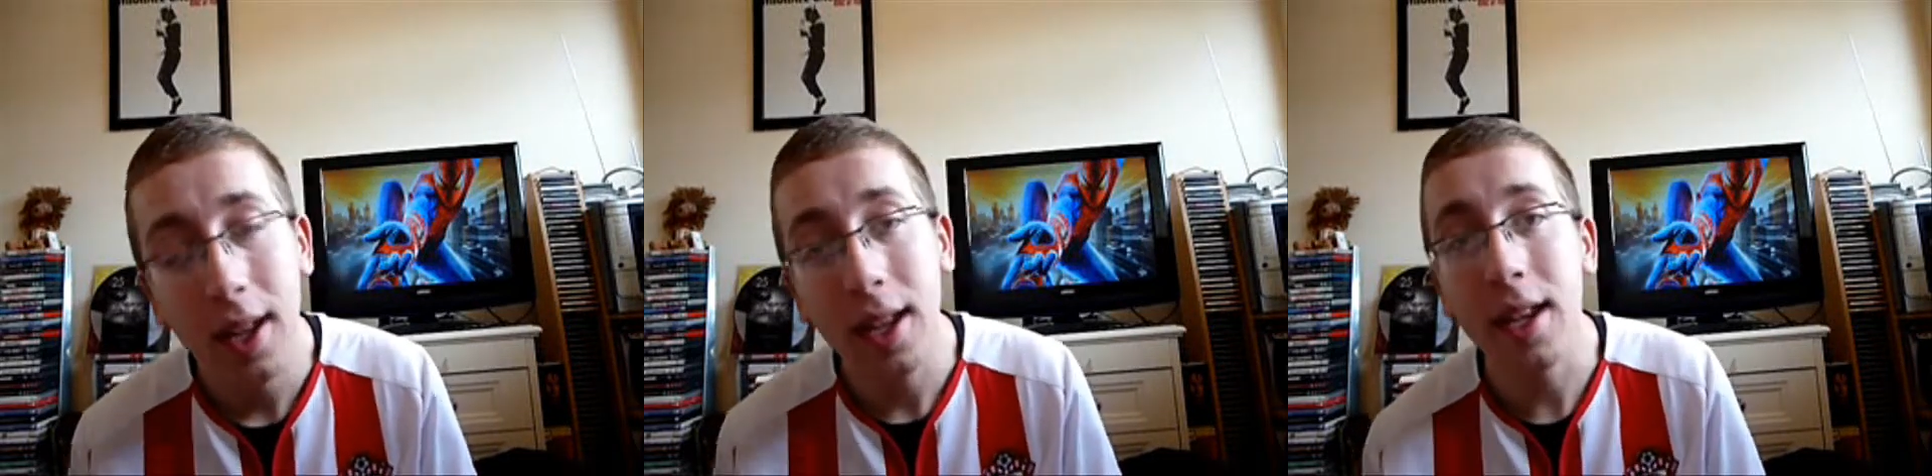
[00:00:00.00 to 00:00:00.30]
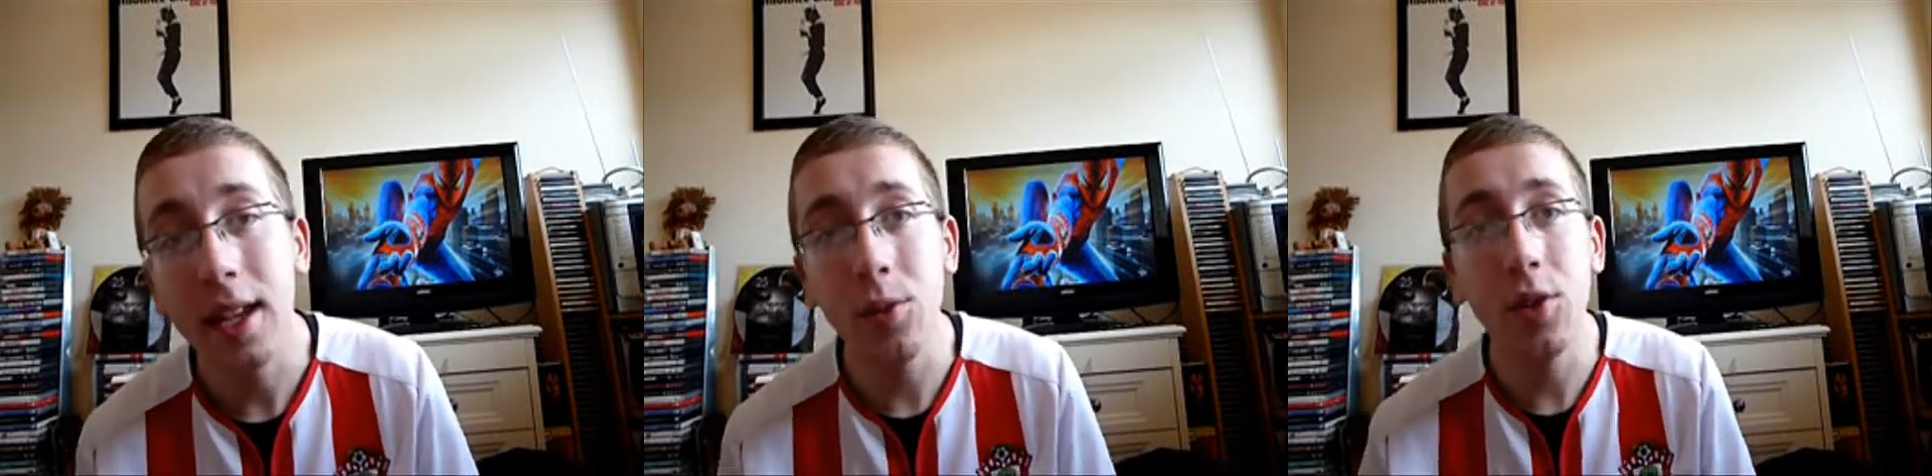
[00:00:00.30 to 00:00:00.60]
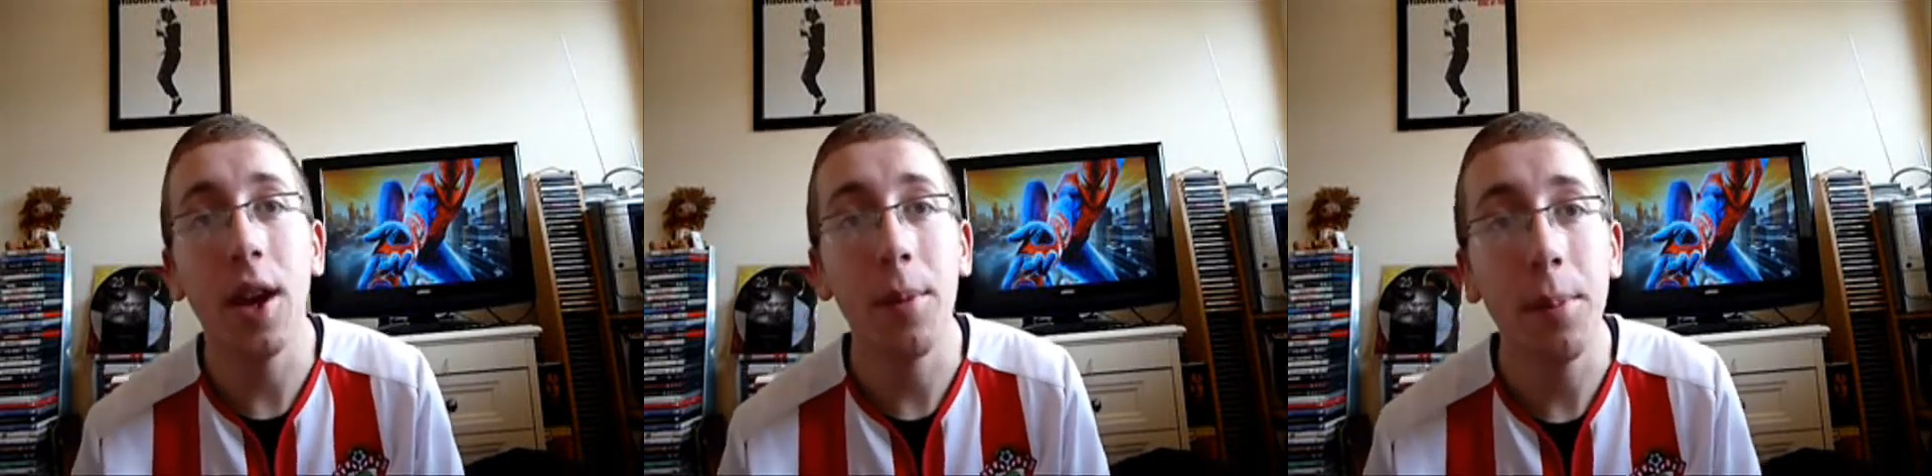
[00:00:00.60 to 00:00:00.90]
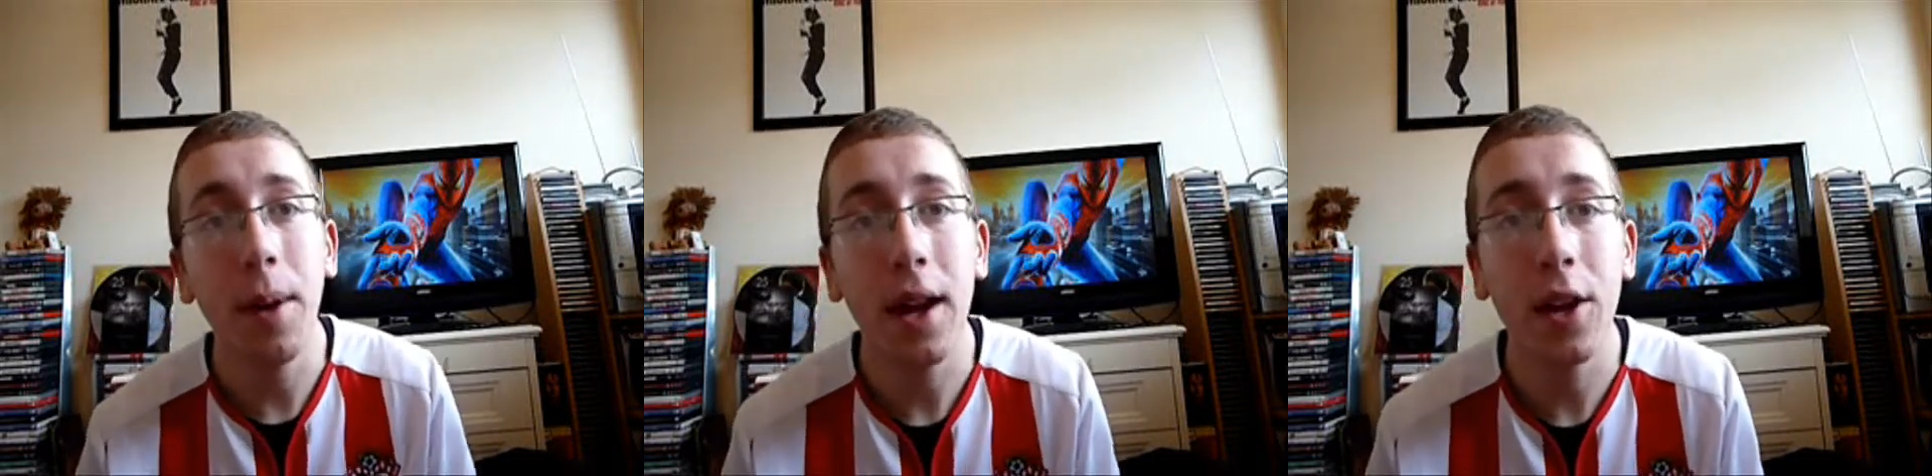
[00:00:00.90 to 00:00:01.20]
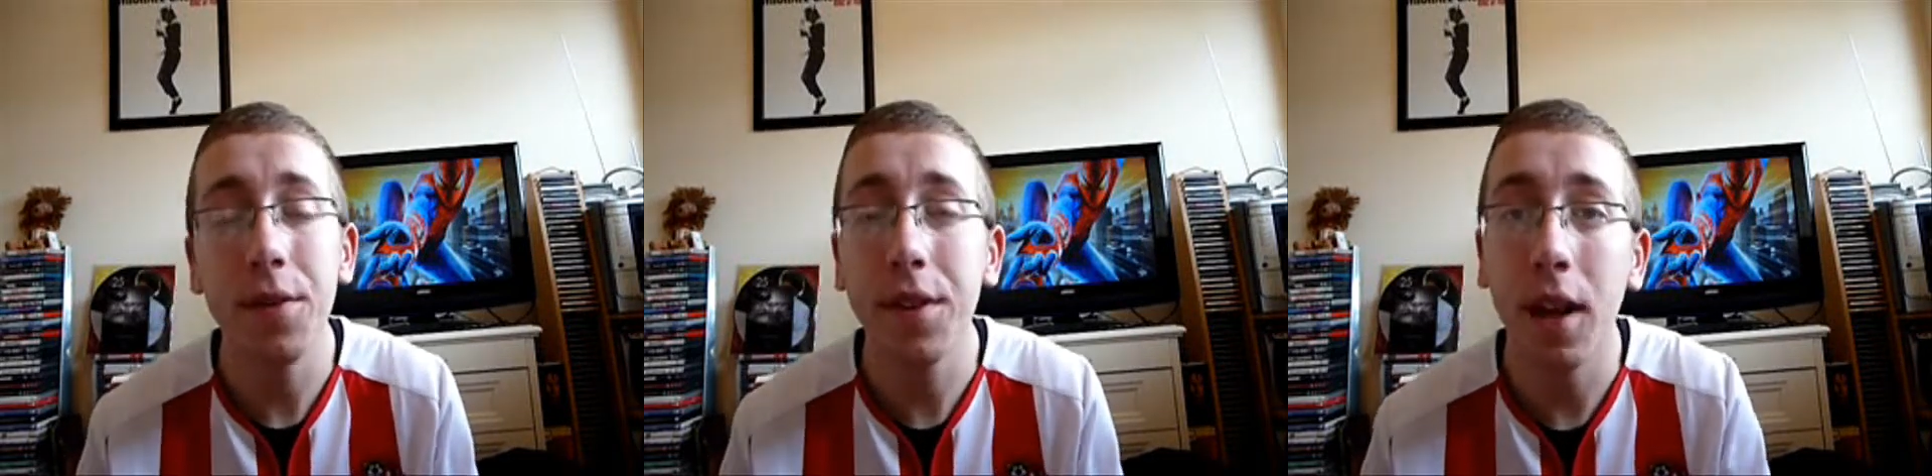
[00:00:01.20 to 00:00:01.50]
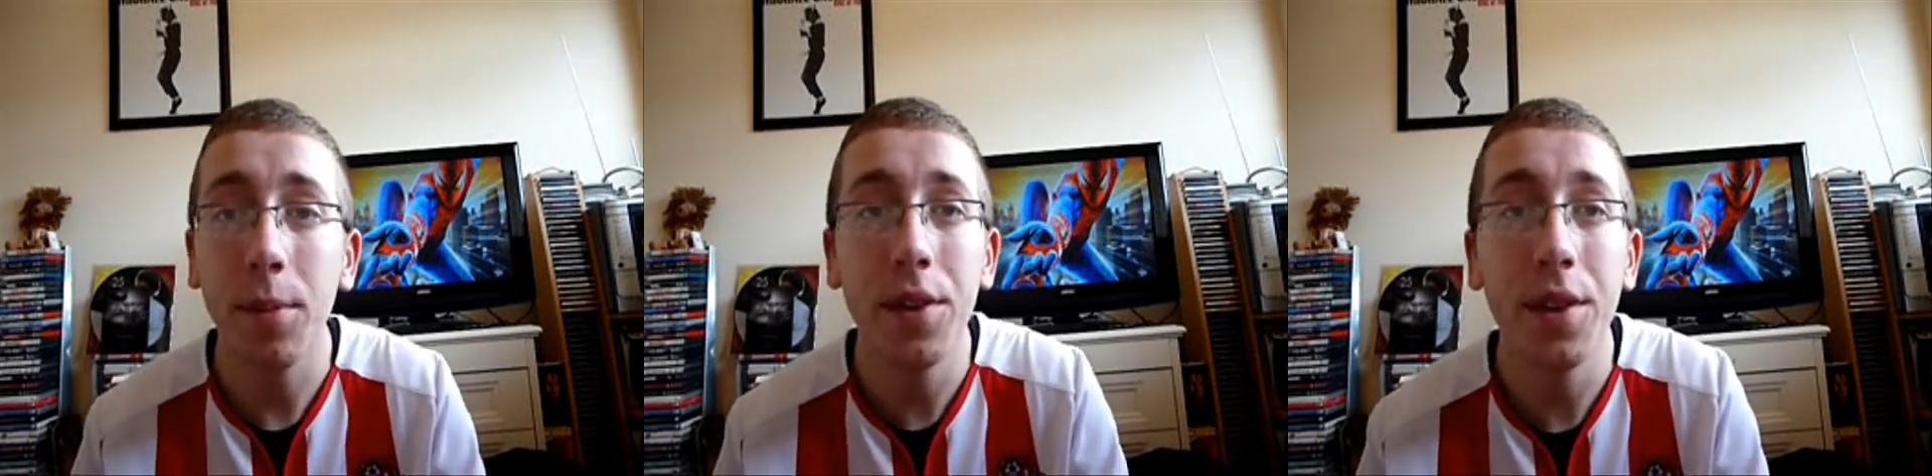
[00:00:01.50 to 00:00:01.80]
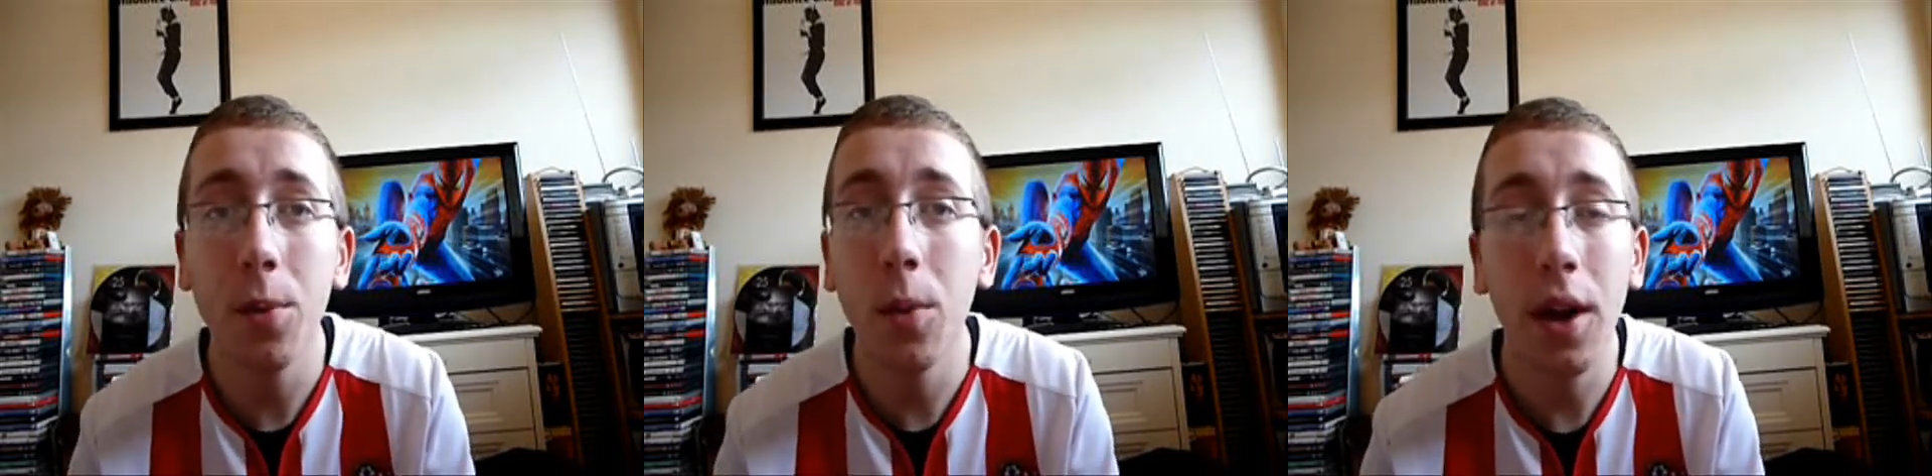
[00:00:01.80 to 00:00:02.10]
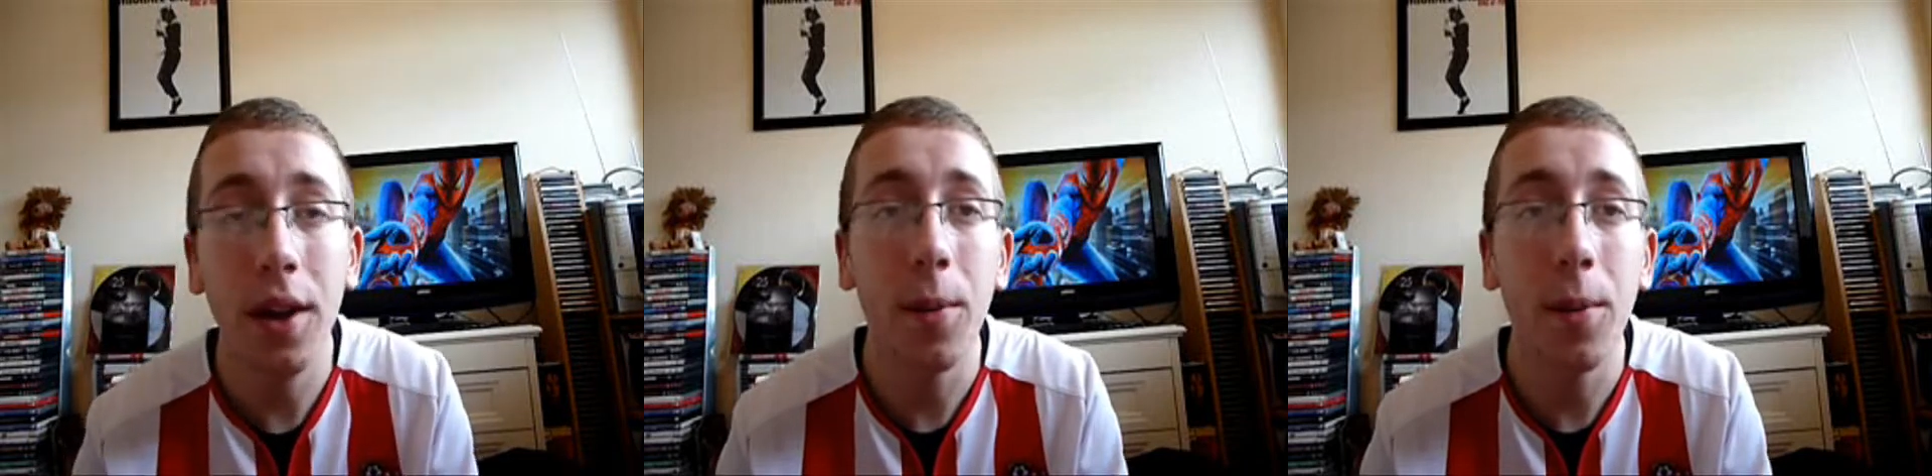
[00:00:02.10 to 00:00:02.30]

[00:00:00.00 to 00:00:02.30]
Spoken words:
It keeps you coming back. I'm still working